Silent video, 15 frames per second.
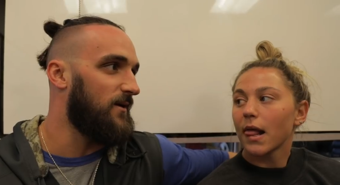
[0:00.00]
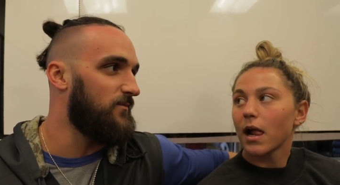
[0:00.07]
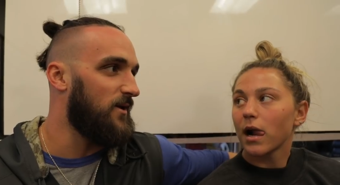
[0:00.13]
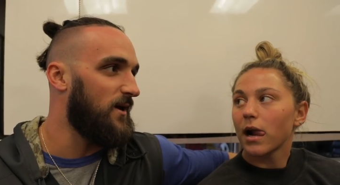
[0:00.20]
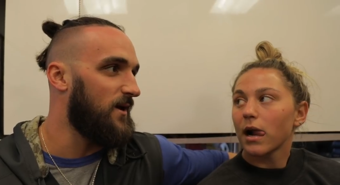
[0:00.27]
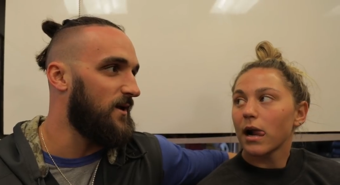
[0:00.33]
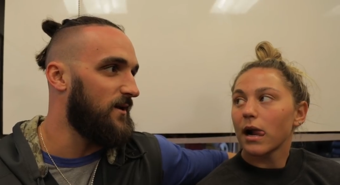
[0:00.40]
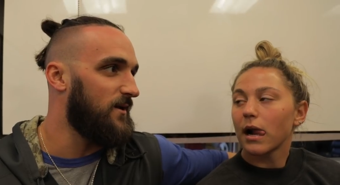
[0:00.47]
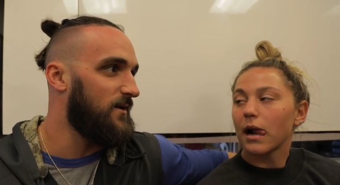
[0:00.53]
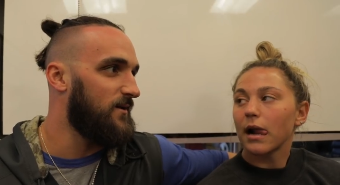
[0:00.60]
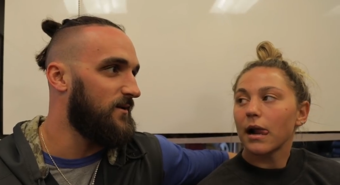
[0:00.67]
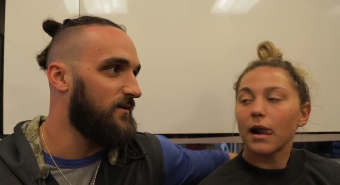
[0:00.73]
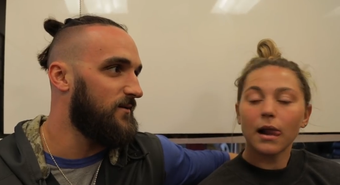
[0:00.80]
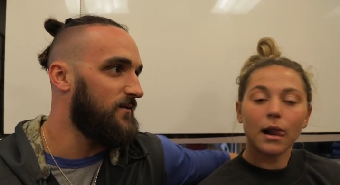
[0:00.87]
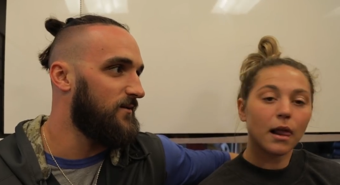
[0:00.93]
Speaker 1: I'm not
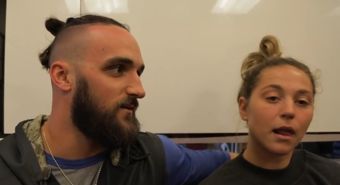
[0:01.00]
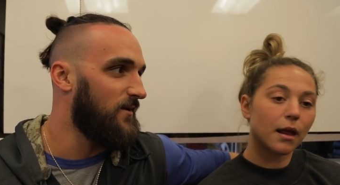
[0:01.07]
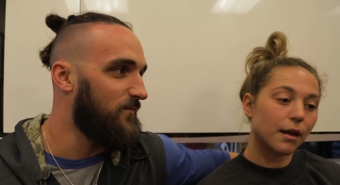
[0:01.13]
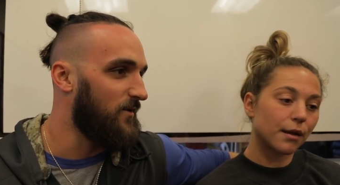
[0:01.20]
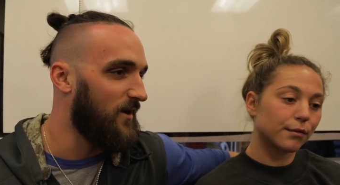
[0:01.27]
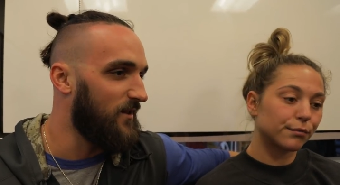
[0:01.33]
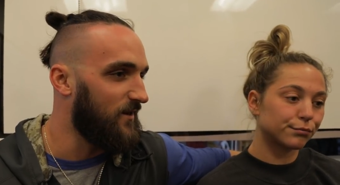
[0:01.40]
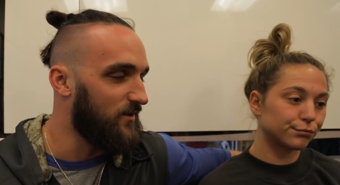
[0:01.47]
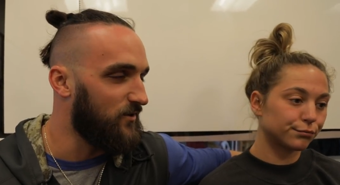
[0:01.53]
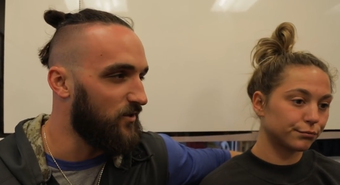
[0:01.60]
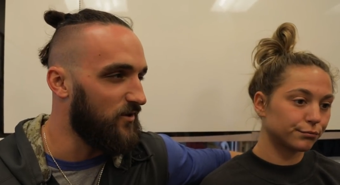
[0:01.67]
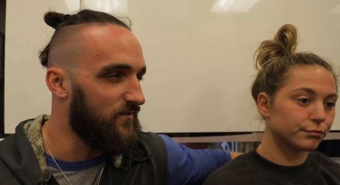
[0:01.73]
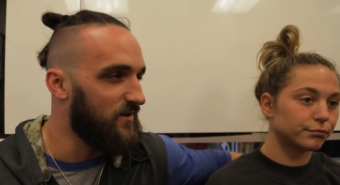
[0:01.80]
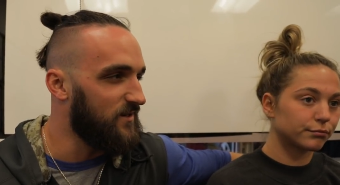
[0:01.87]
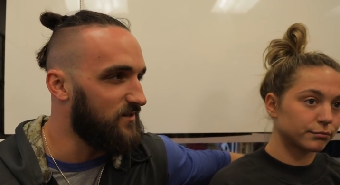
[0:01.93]
I'm not like
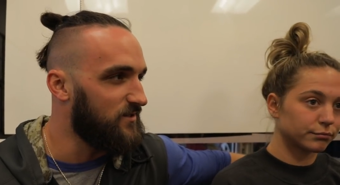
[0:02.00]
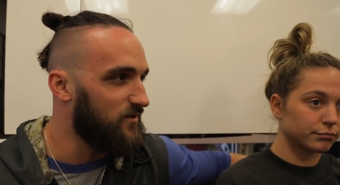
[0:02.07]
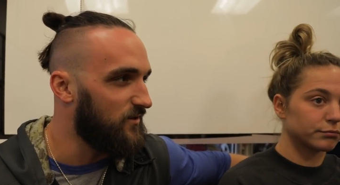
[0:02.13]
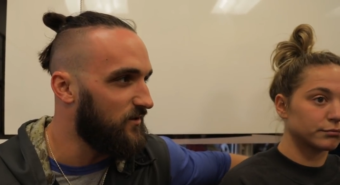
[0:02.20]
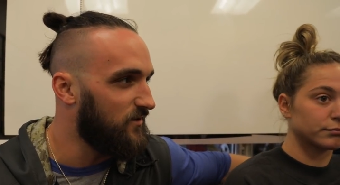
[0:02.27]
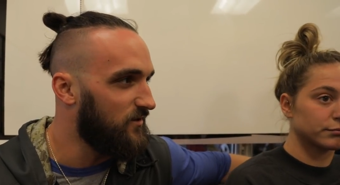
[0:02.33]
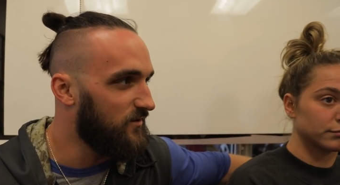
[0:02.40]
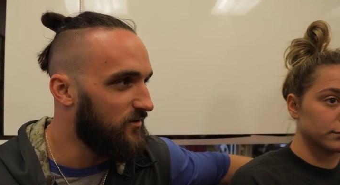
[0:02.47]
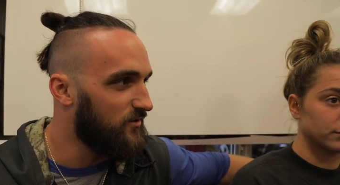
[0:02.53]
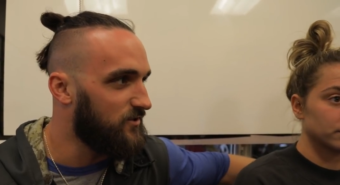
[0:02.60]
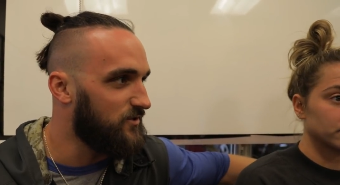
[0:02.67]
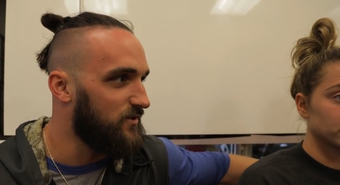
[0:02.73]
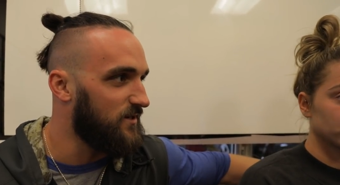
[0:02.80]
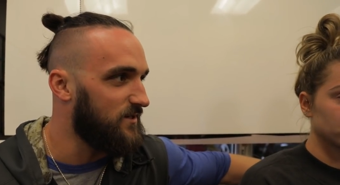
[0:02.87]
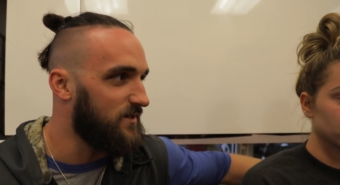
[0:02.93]
nervous or
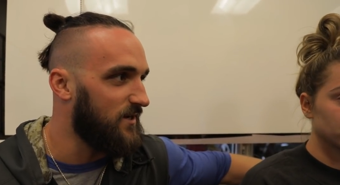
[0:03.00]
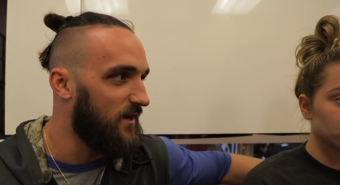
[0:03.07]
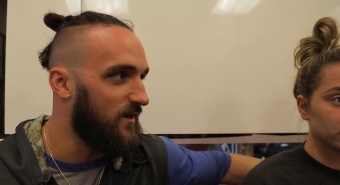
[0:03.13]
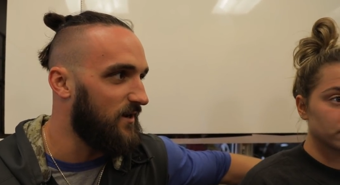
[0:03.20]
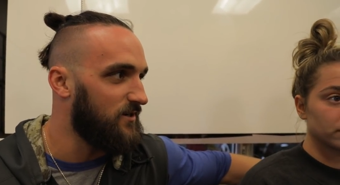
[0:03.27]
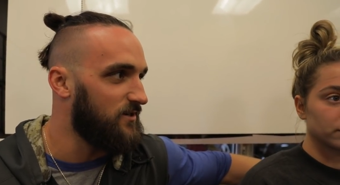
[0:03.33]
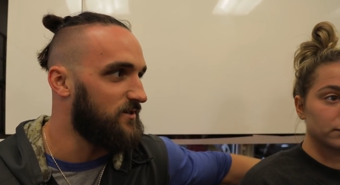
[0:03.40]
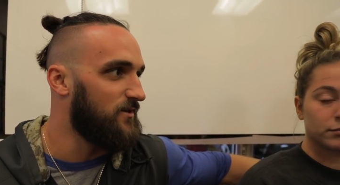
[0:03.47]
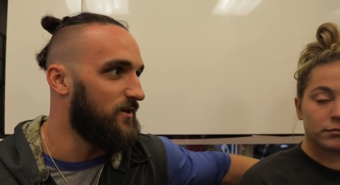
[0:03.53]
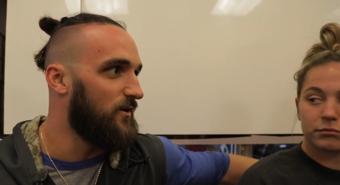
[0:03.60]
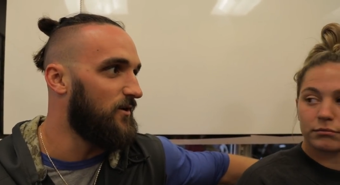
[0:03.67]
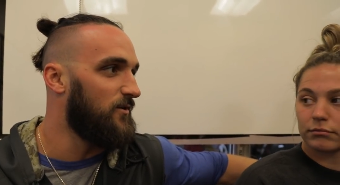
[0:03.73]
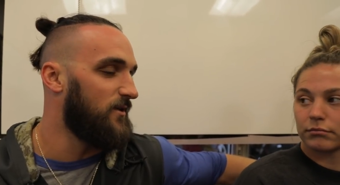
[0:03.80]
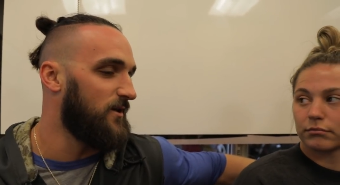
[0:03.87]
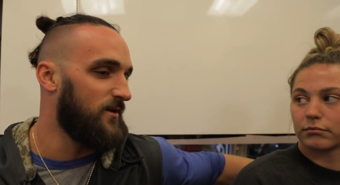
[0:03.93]
or stressed out. I just
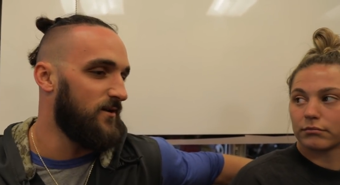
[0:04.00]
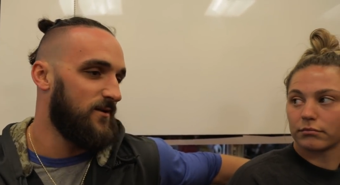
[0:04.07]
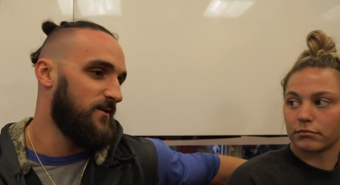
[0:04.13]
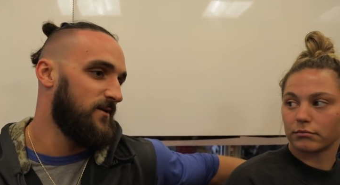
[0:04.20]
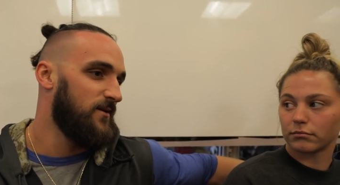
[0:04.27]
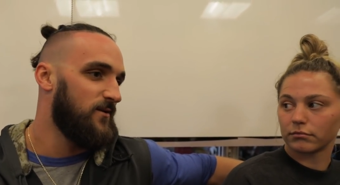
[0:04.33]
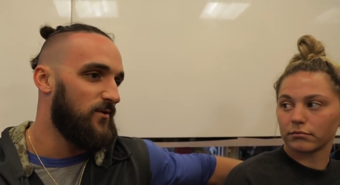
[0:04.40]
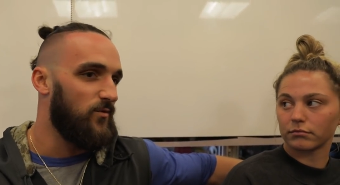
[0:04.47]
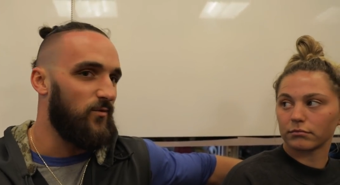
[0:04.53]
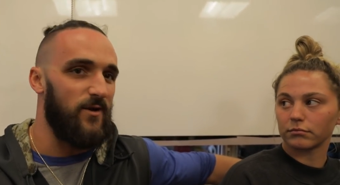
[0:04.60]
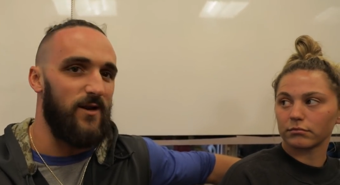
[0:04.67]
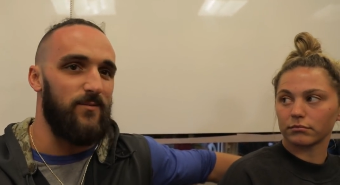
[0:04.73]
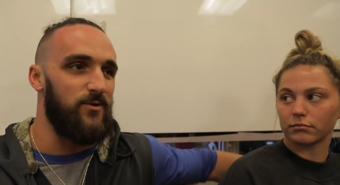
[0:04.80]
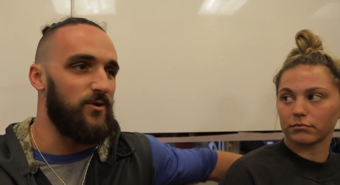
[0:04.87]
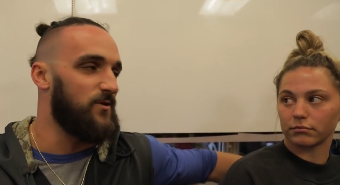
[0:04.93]
know that
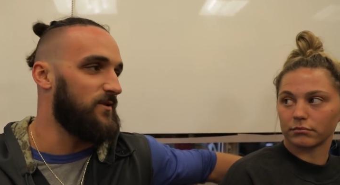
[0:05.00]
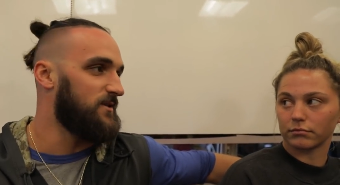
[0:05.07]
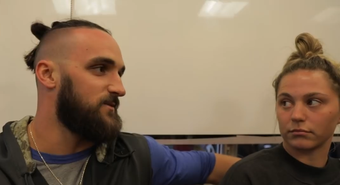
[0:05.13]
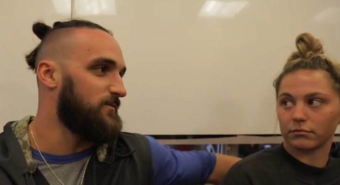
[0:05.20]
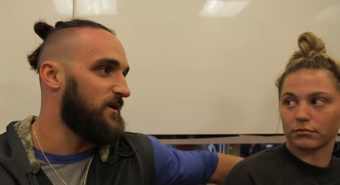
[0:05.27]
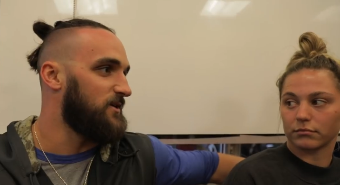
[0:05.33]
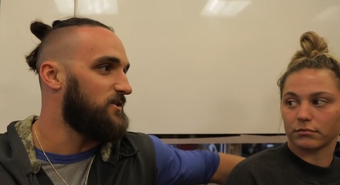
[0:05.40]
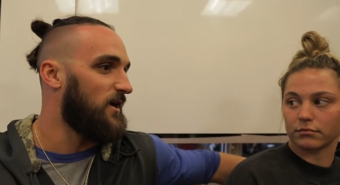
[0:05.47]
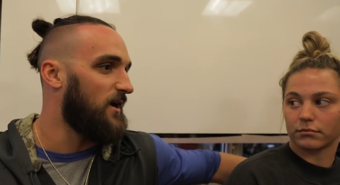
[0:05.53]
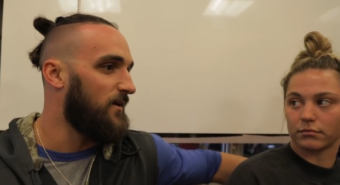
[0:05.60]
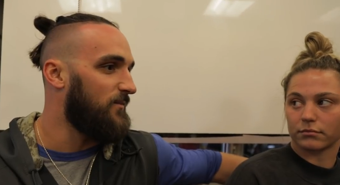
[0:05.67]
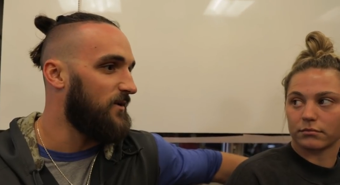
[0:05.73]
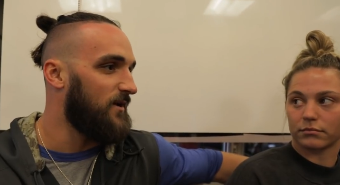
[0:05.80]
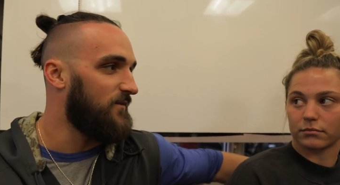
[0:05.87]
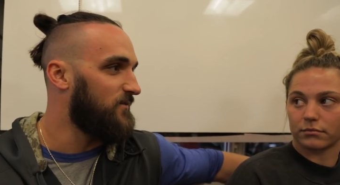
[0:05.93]
what I'm doing, this is my
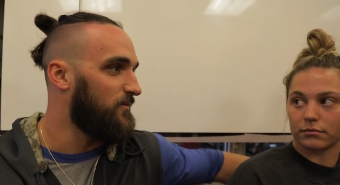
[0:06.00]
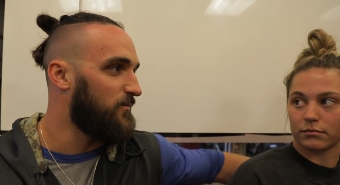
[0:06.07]
job, and I have